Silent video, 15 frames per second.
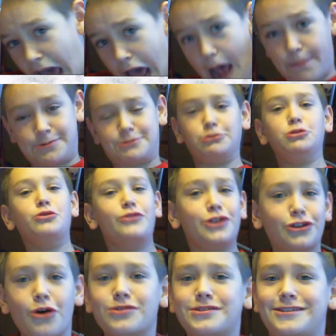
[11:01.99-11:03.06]
absolutely
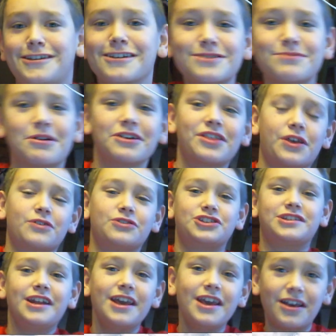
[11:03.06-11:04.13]
no sense why they were
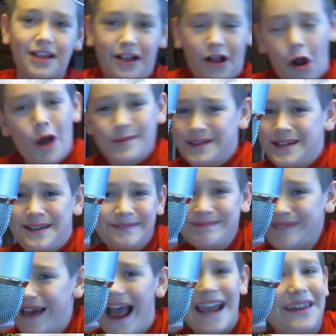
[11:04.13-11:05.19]
just commenting
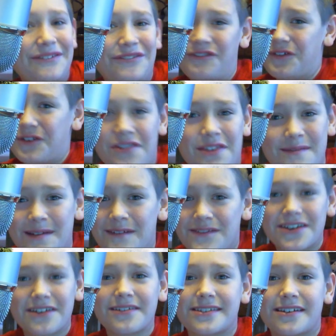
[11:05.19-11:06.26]
back and forth in my
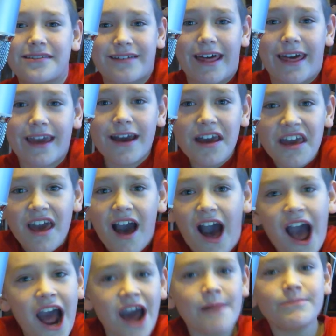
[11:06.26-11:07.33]
videos. They were like,
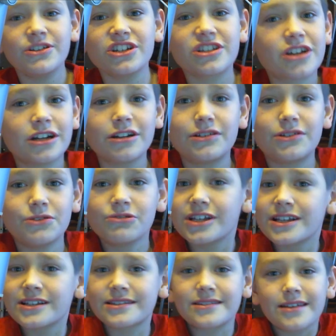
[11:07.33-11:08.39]
I'm just gonna do
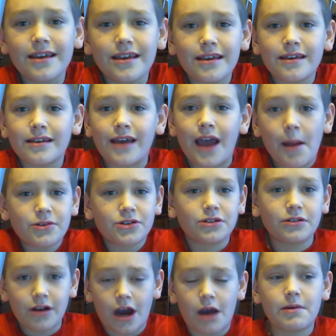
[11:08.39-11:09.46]
this. I'm just
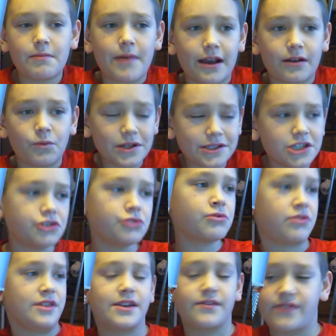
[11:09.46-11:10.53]
gonna comment back. What did you
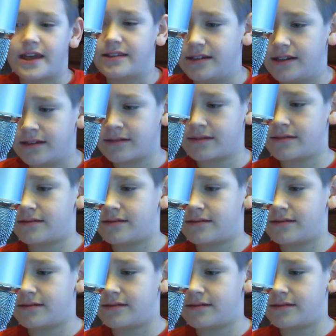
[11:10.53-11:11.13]
think of that, D?